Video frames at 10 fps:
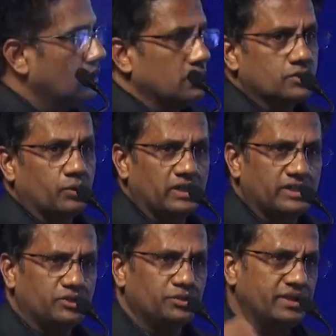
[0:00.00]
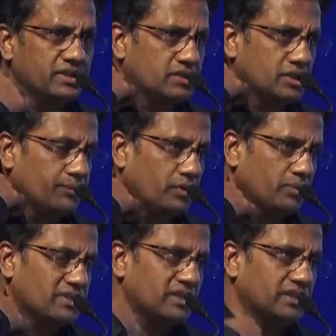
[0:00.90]
So while they're doing it,
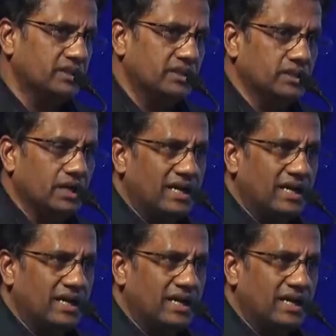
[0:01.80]
obviously the